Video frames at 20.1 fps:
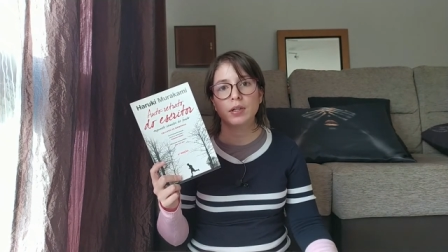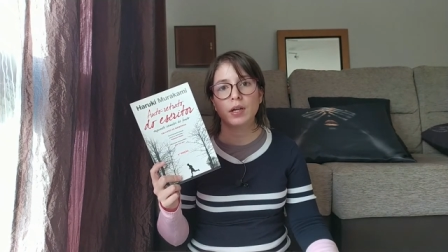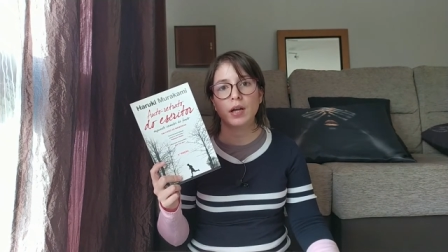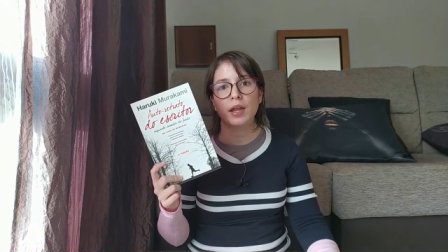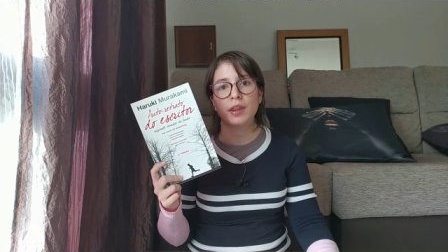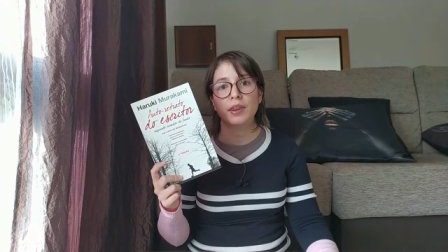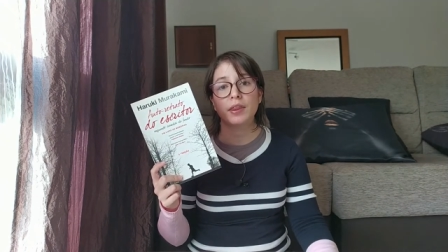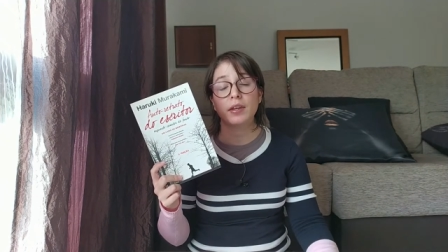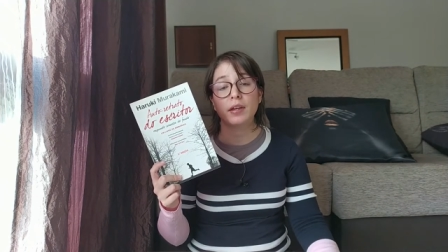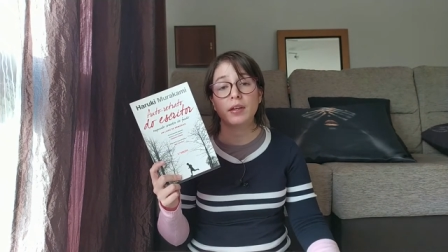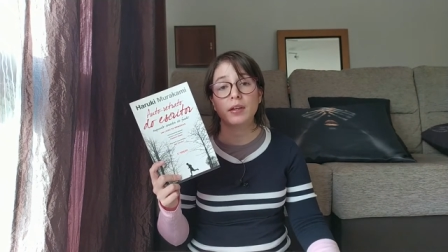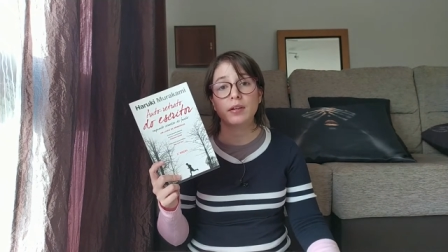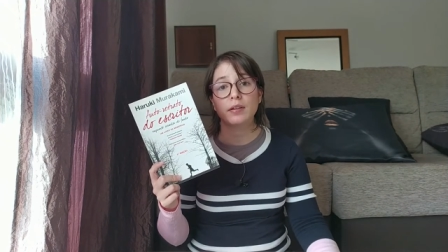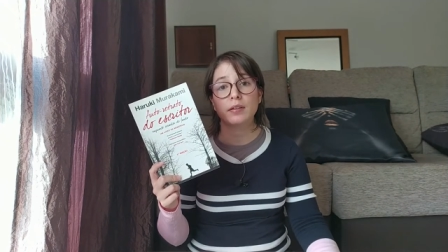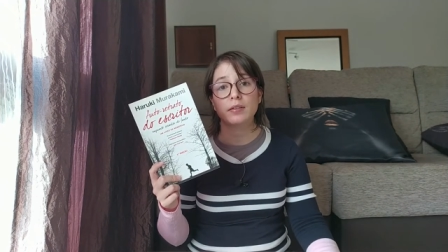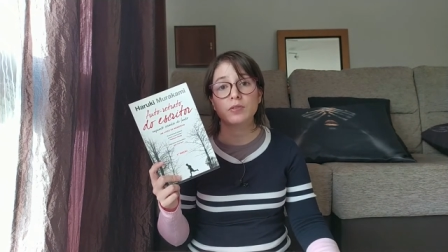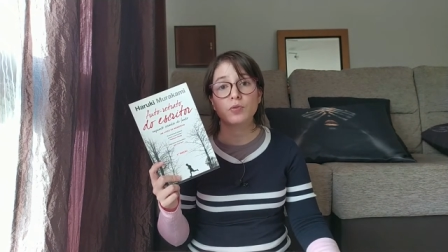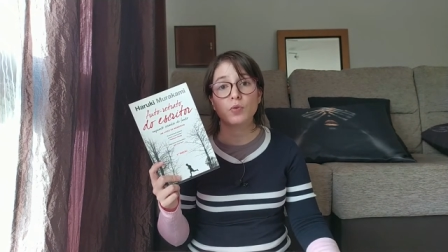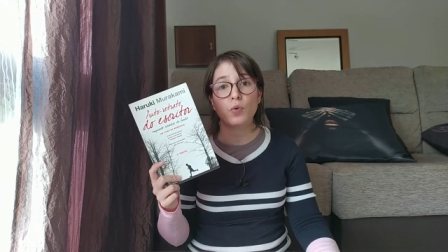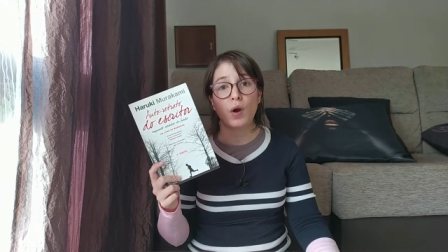I think
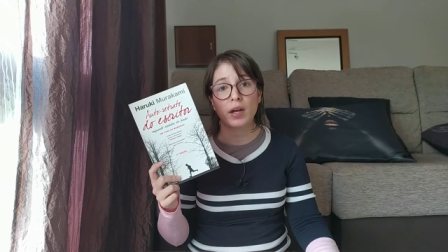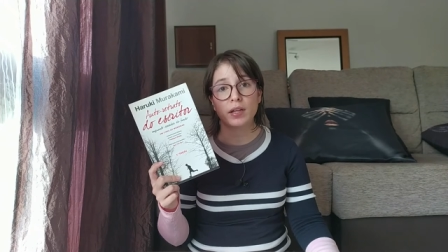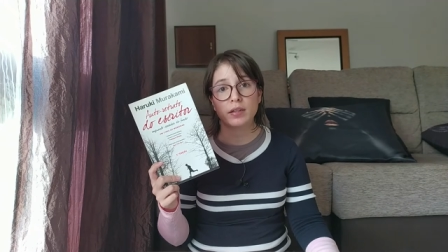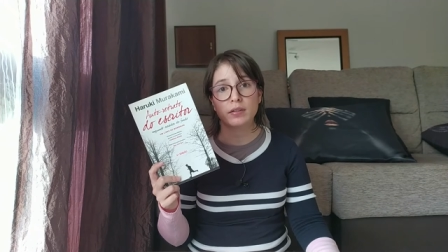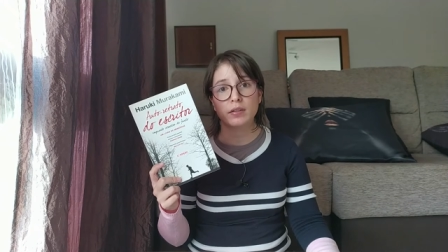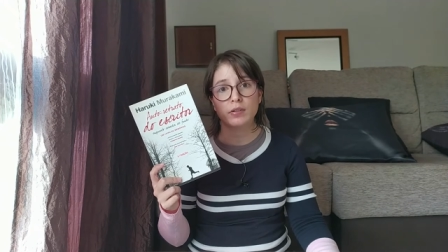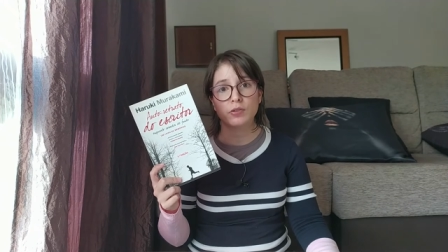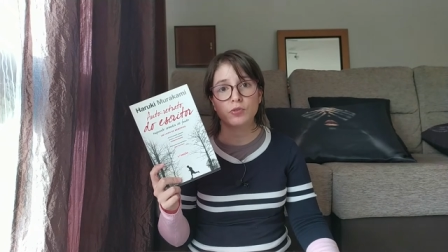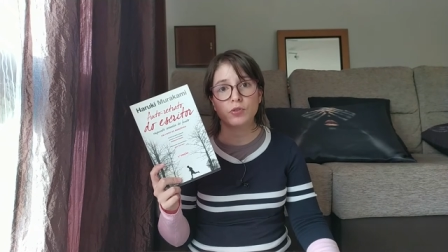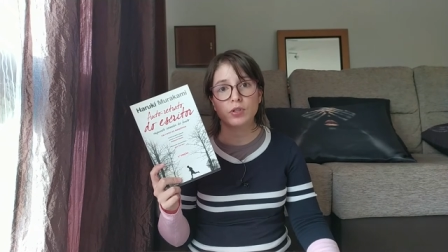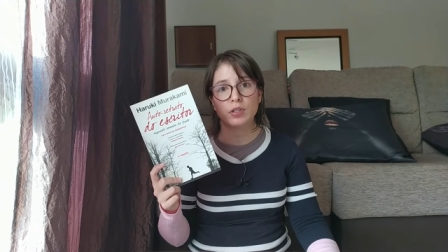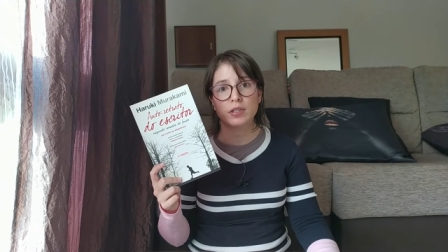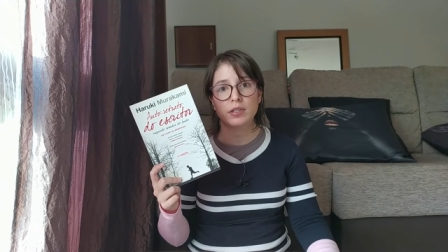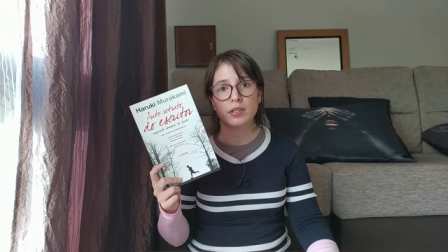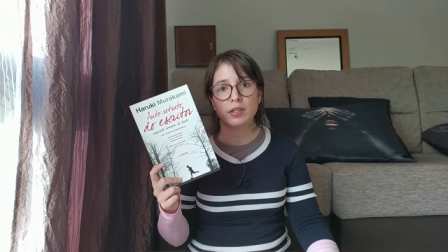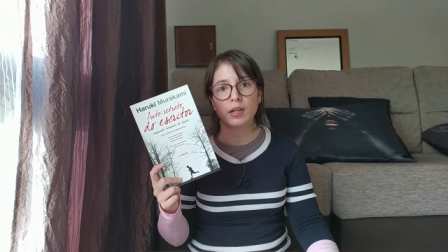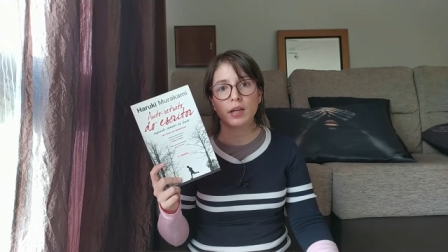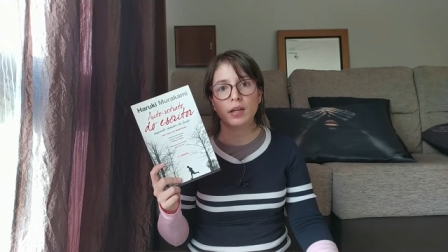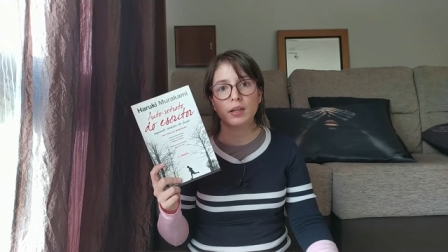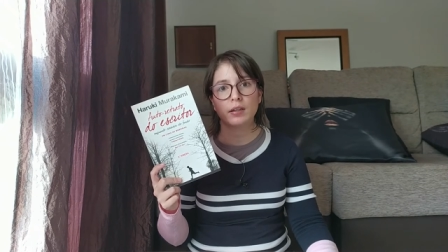it's quite
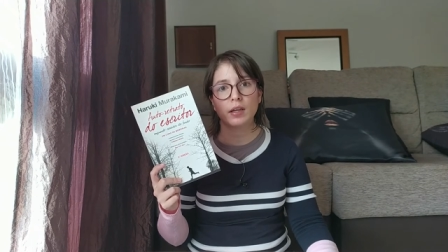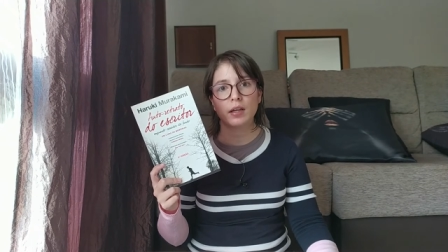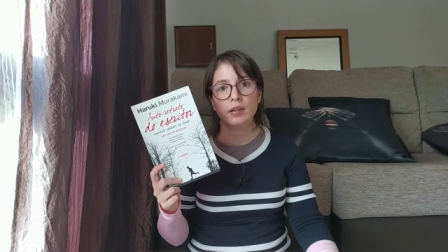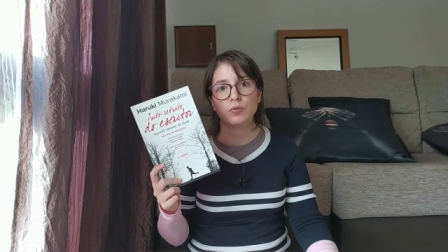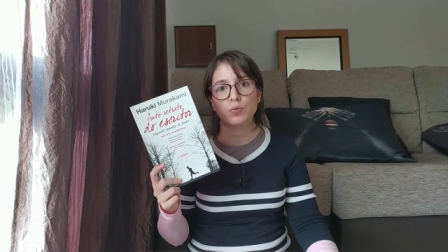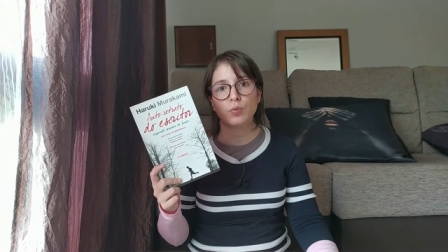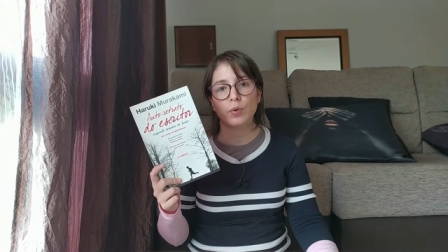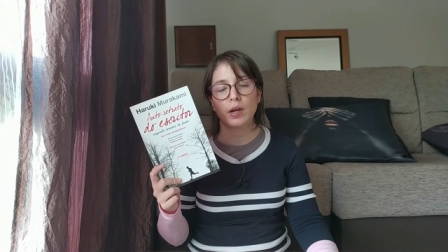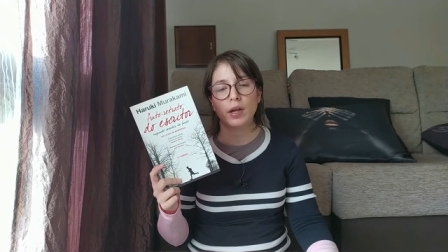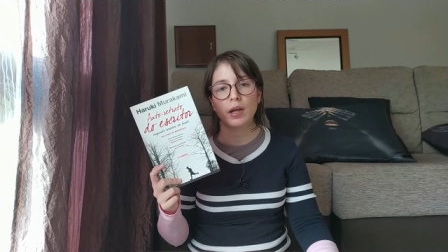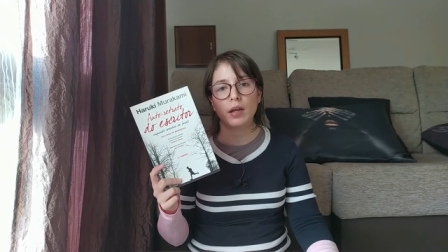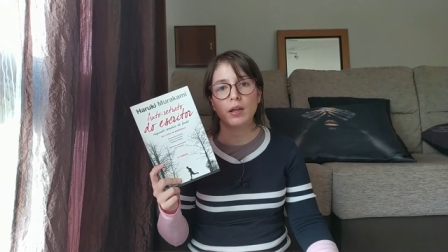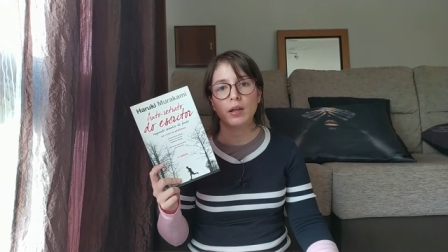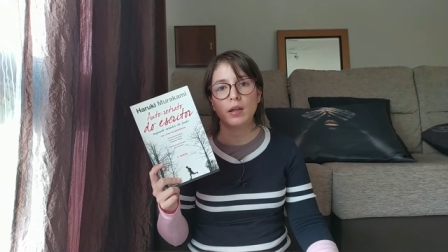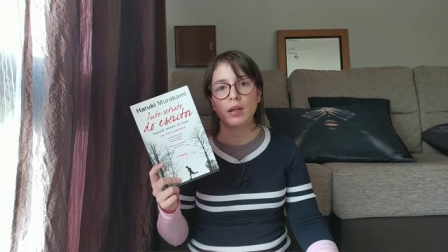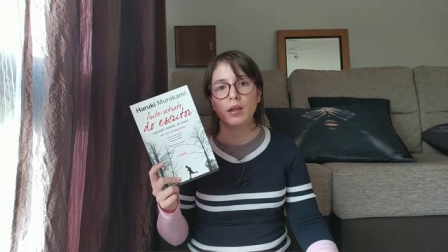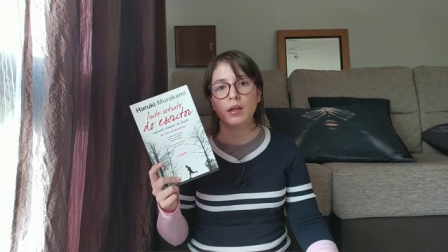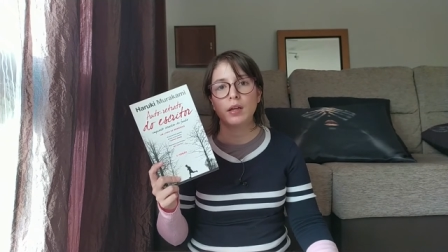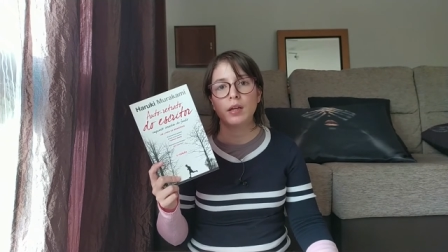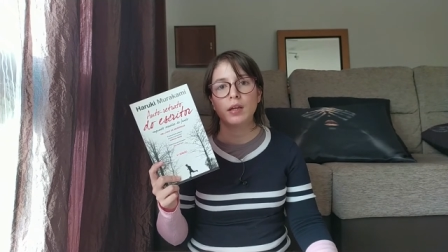interesting in that way
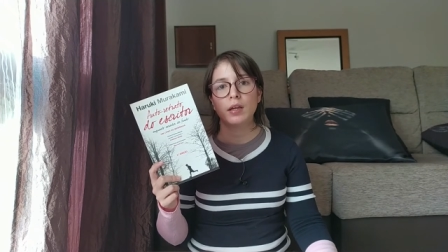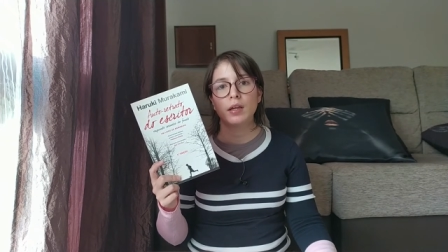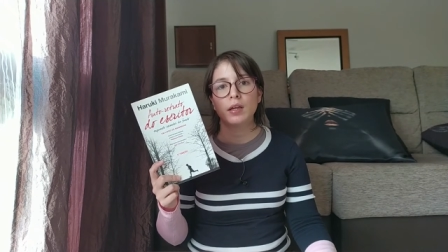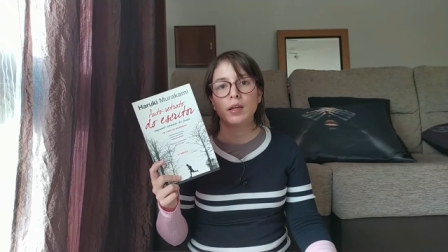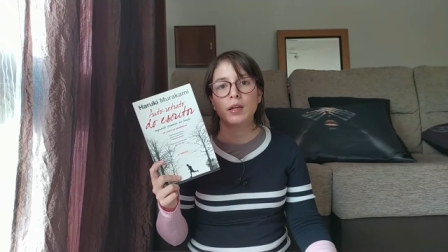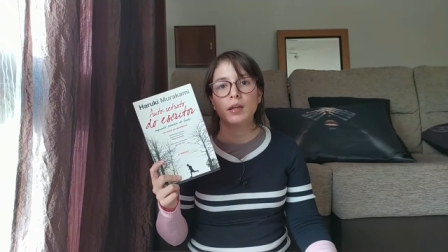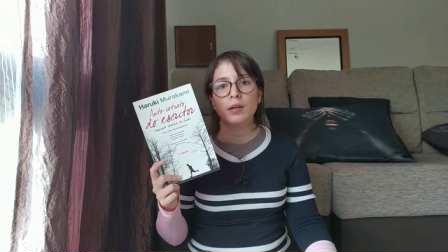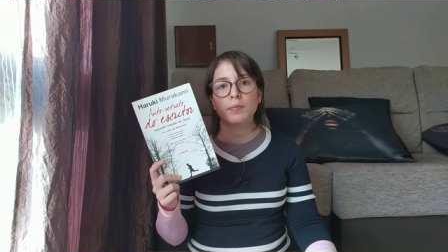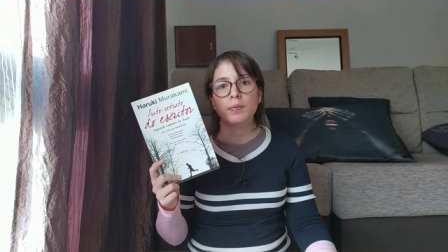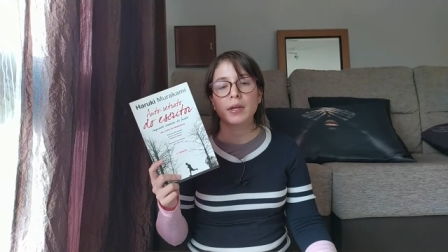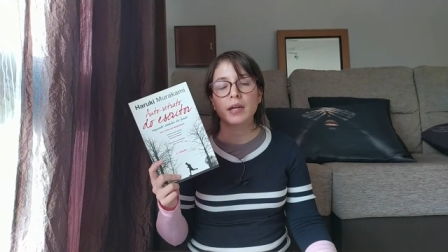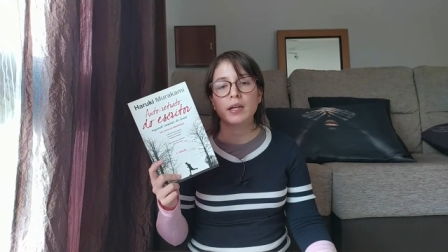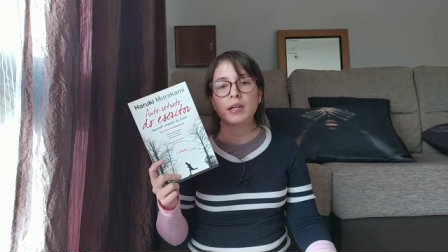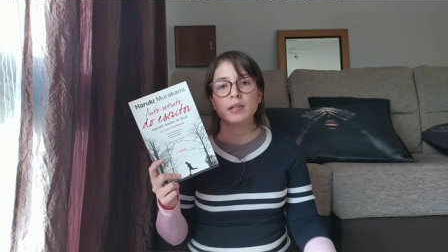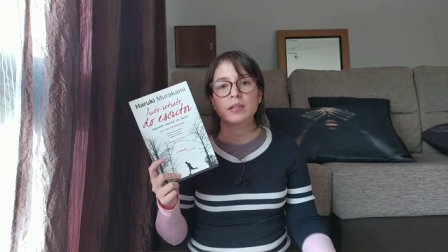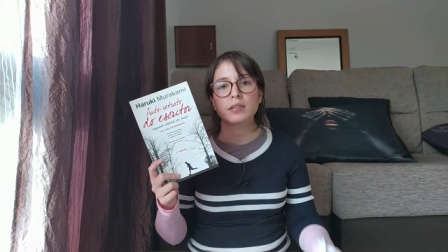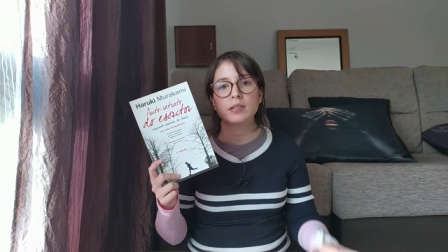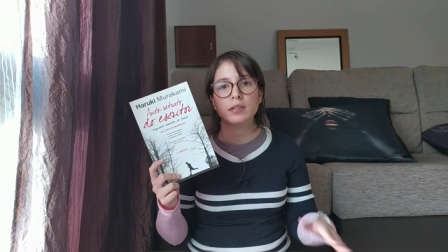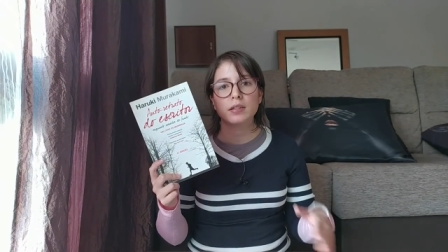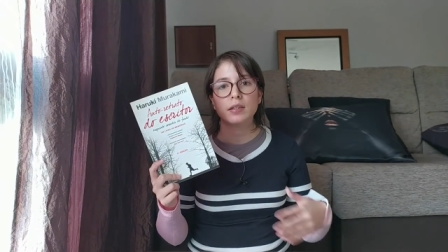
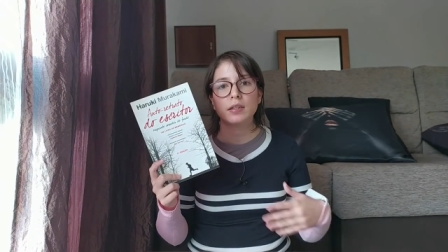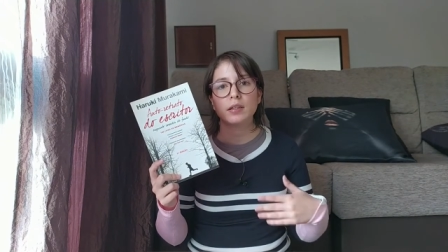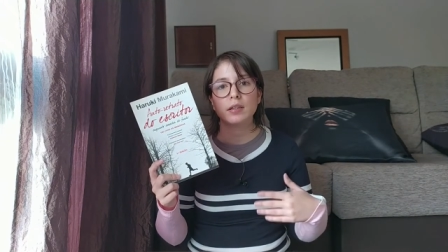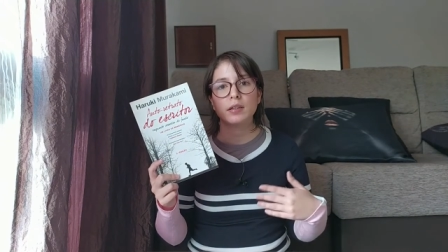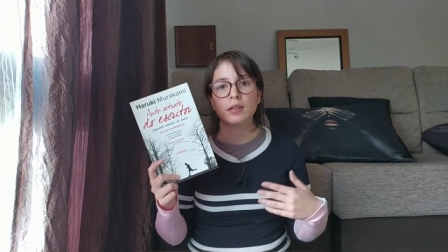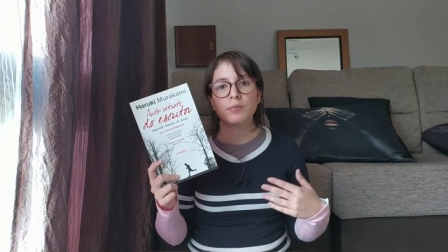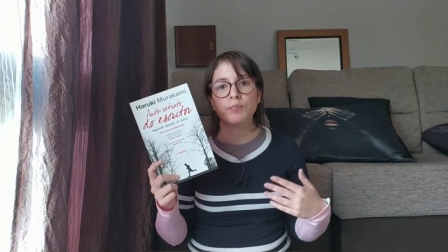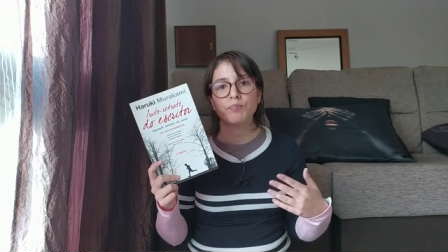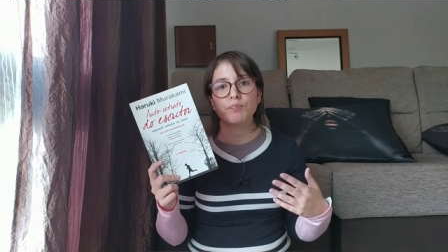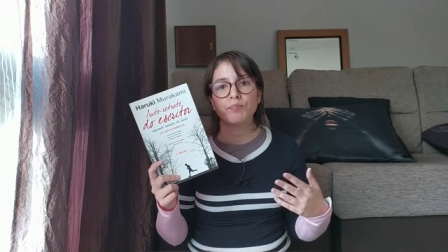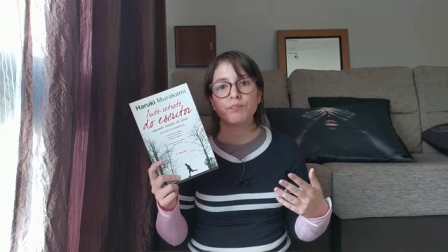because he,